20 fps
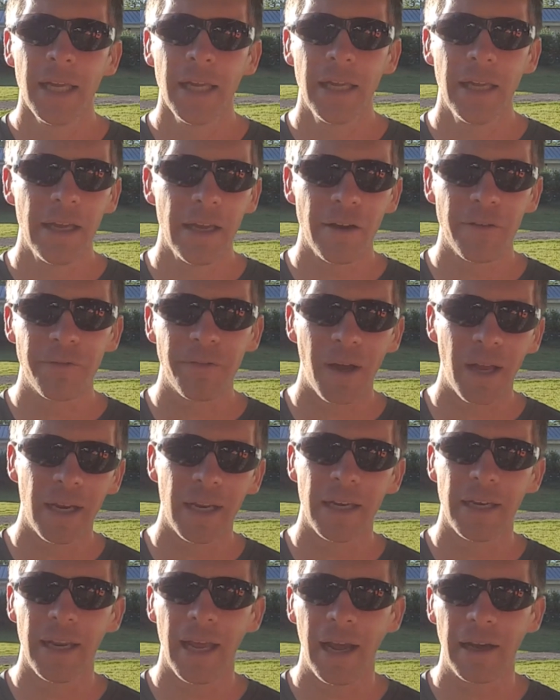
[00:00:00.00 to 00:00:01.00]
if I
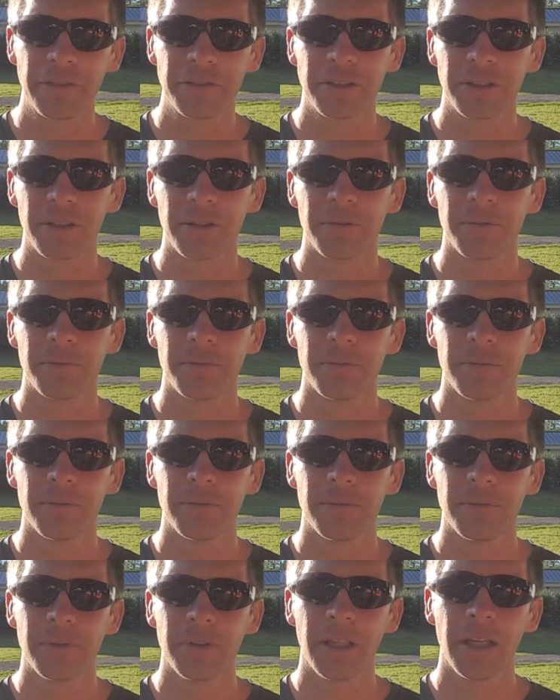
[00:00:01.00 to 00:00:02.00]
didn't have to
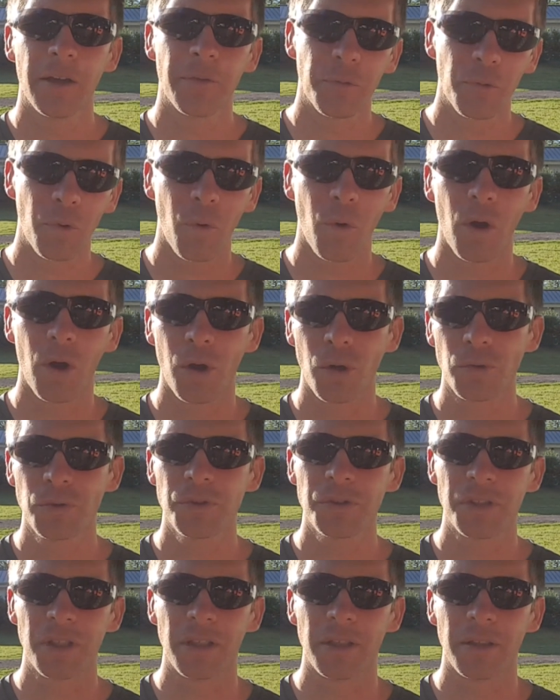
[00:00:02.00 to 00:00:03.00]
give
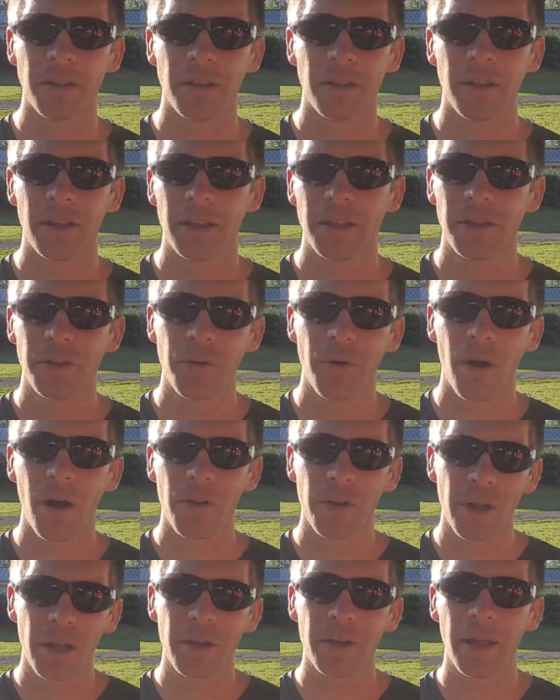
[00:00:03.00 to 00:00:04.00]
quotes and, and do
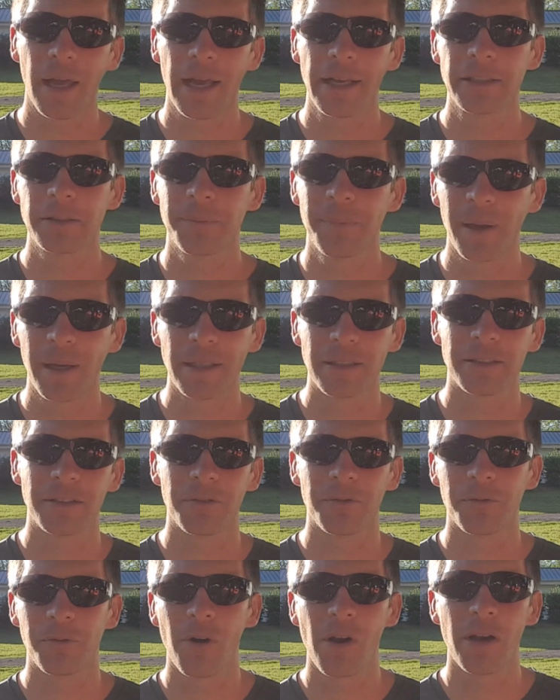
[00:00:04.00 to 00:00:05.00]
all the other aspects
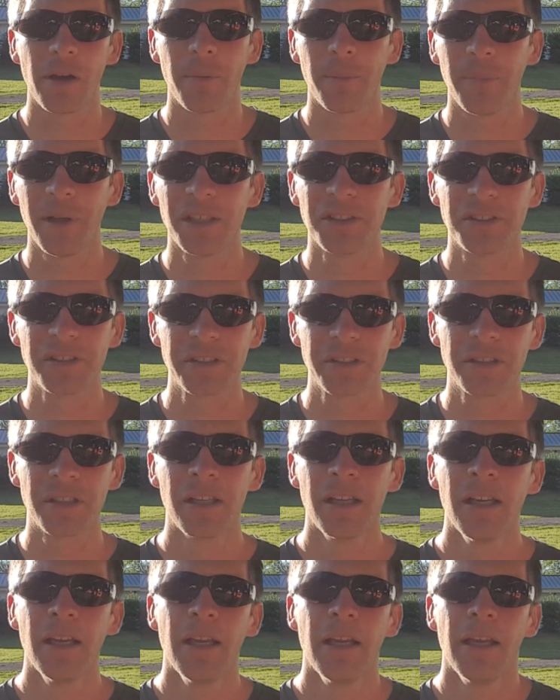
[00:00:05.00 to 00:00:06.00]
of running a business.
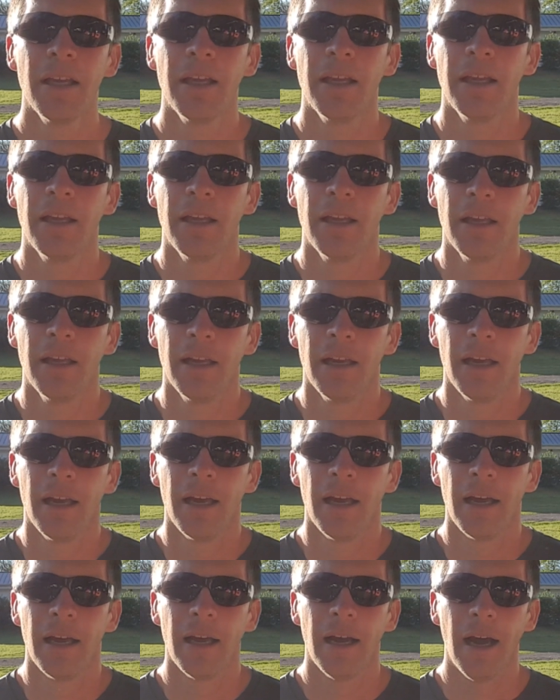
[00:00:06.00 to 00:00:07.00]

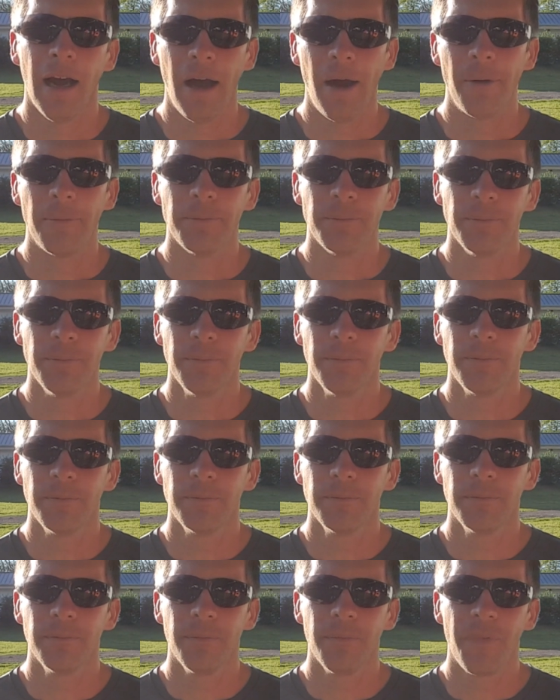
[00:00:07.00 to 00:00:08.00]
Um,
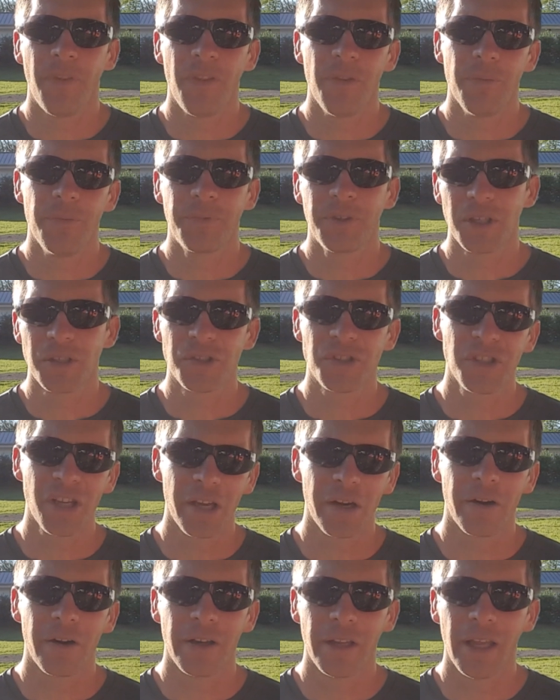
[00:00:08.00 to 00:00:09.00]

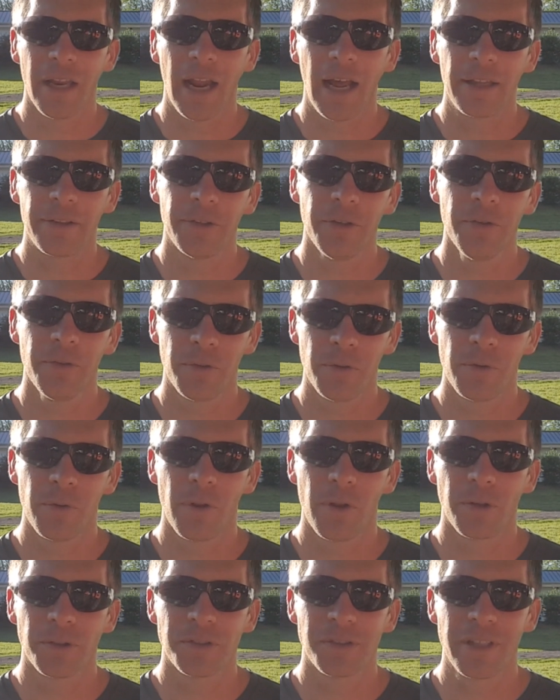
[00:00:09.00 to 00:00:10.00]
considering that I do
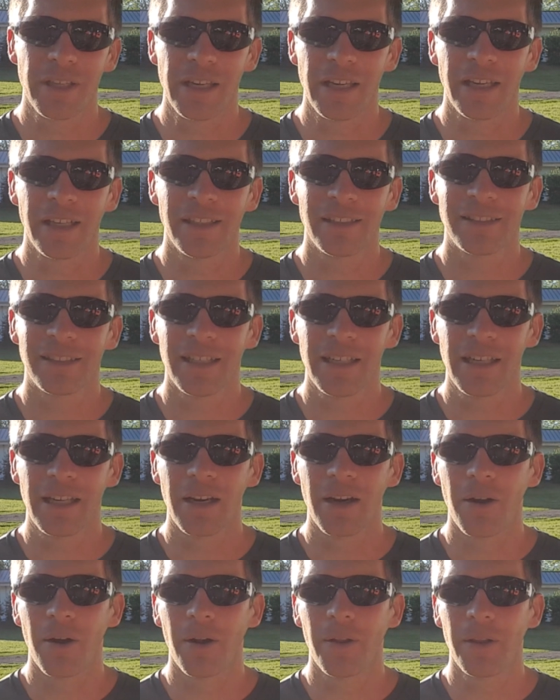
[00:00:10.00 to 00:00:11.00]
do those things,
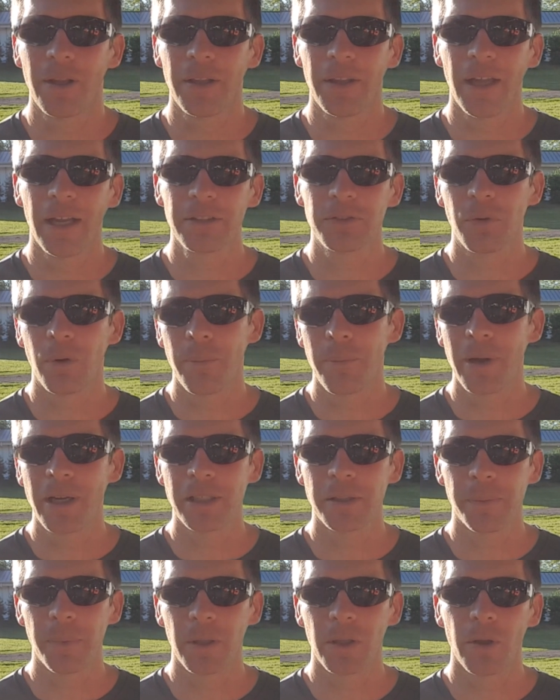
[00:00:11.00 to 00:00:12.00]
you know, that's what
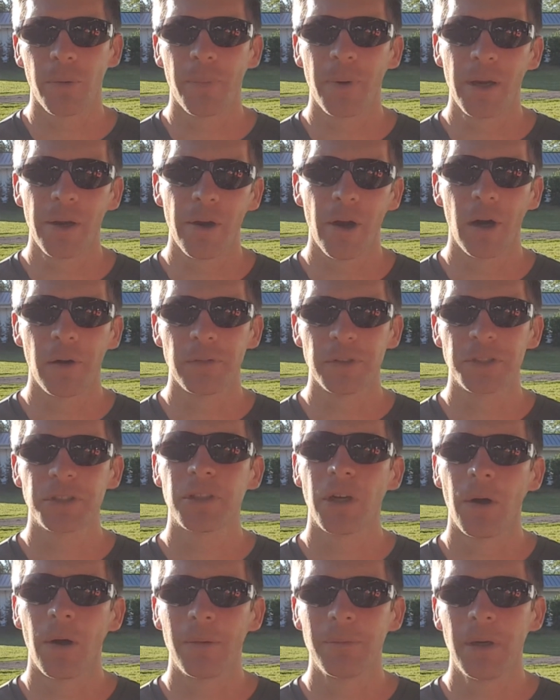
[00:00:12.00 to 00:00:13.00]
makes me a little bit nervous.
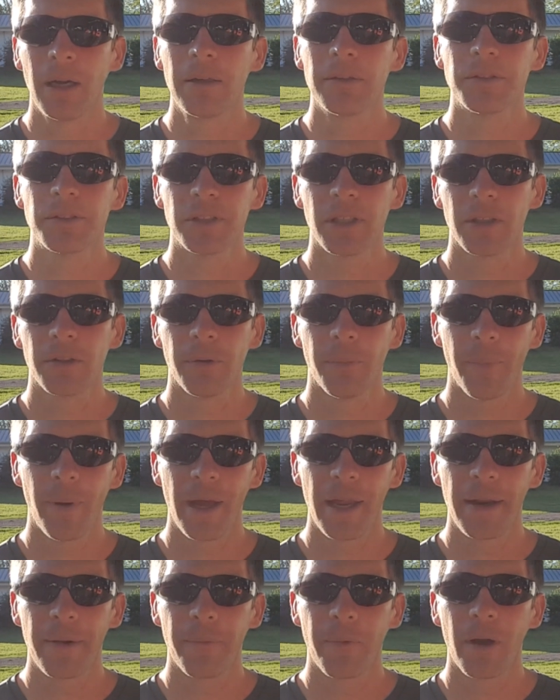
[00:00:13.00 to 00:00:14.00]
So I'm, I'm still
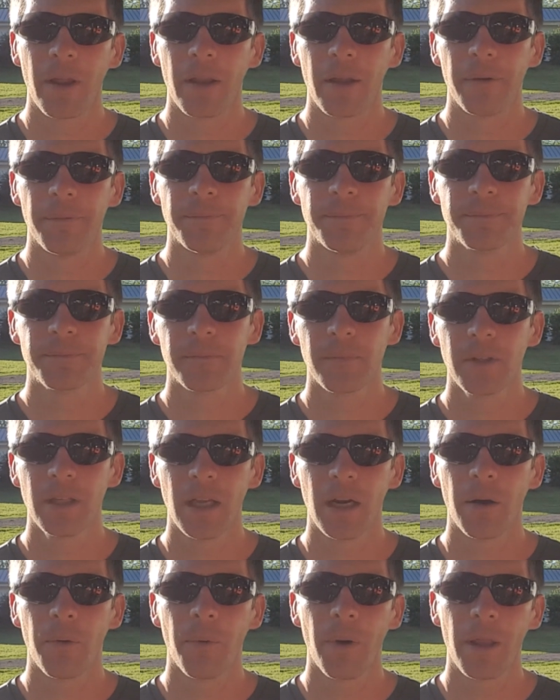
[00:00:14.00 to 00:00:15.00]
debating whether,
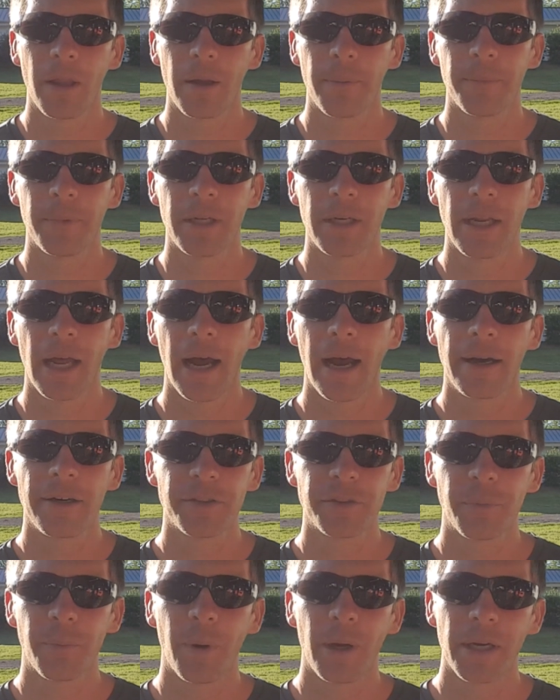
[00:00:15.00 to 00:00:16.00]
you know, whether I need to hire
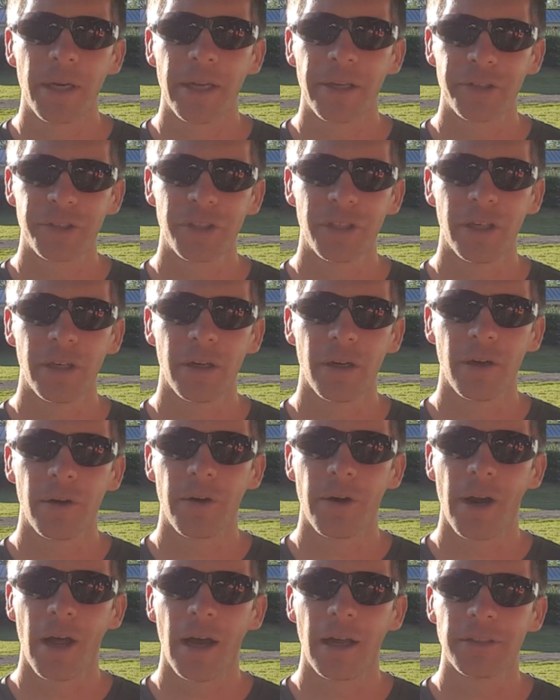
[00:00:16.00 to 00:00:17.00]
somebody next year
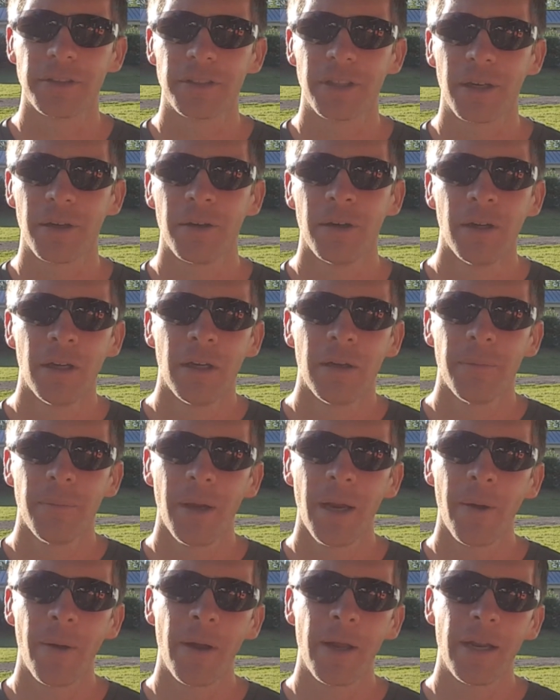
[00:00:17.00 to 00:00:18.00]
or not. So.
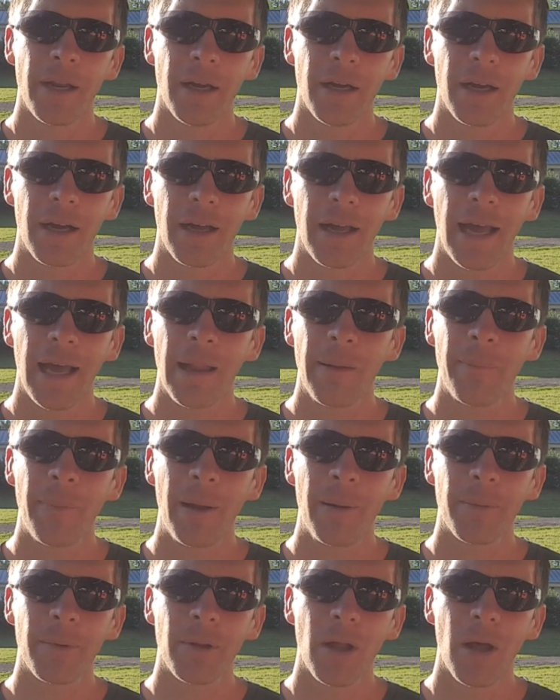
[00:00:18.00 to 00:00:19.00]
But anyway, uh,
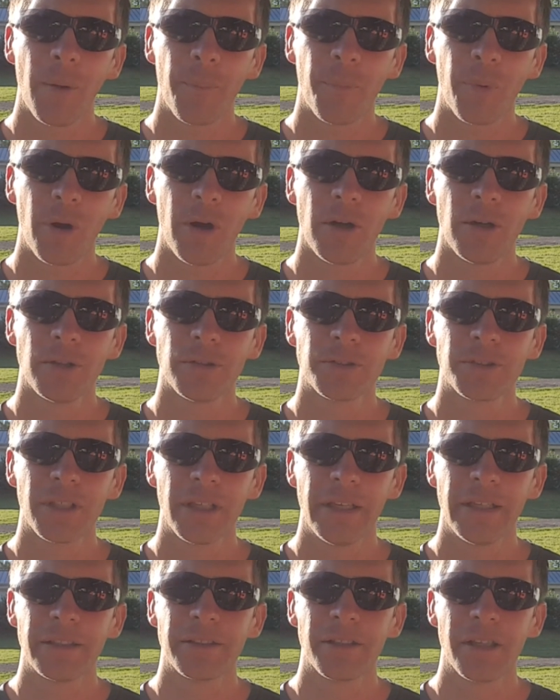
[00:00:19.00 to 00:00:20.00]
Alabama Lawn Pros
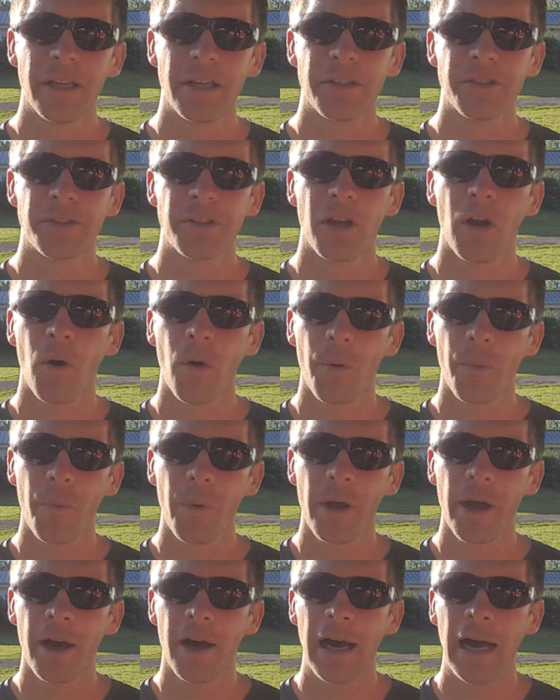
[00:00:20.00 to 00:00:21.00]
is, is going
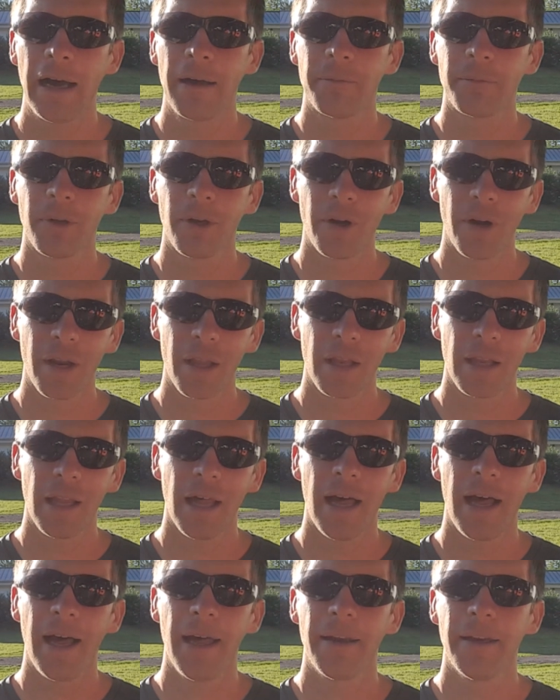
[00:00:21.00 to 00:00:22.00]
well. I'm learning a
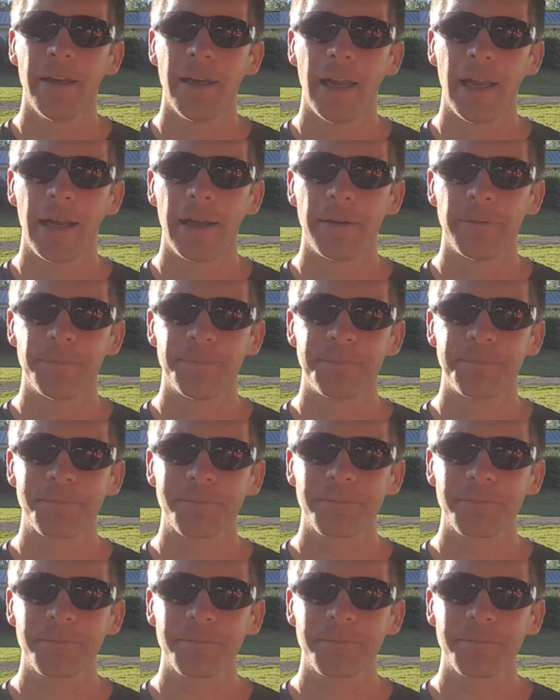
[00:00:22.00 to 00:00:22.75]
lot. Um,